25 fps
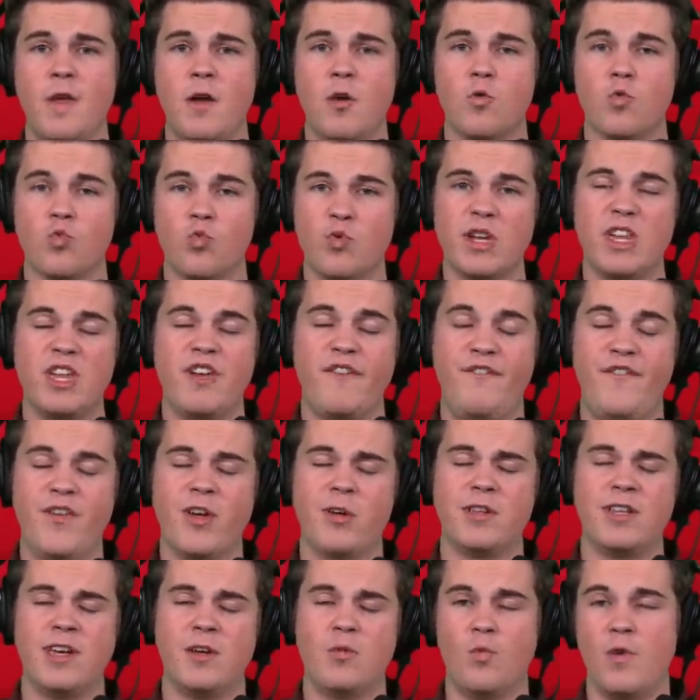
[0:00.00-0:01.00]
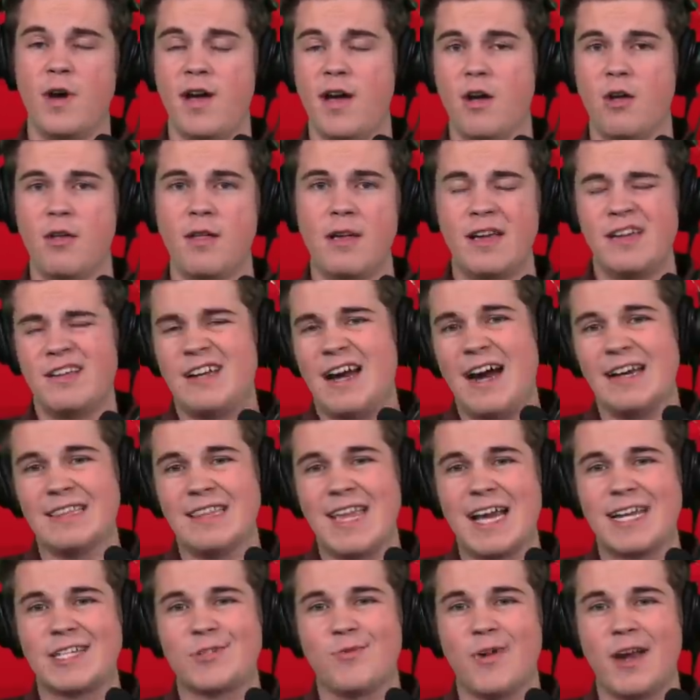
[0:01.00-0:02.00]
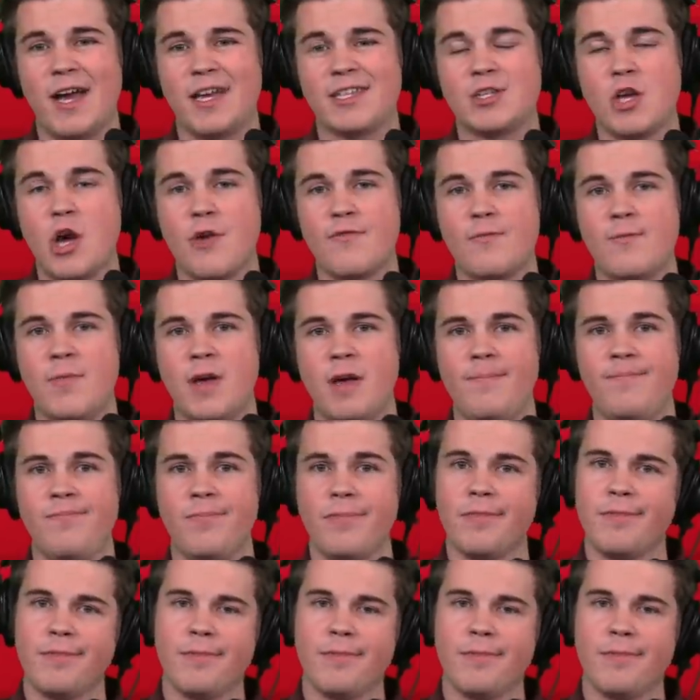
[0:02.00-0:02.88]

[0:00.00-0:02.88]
really filled in well. I liked what I saw from him,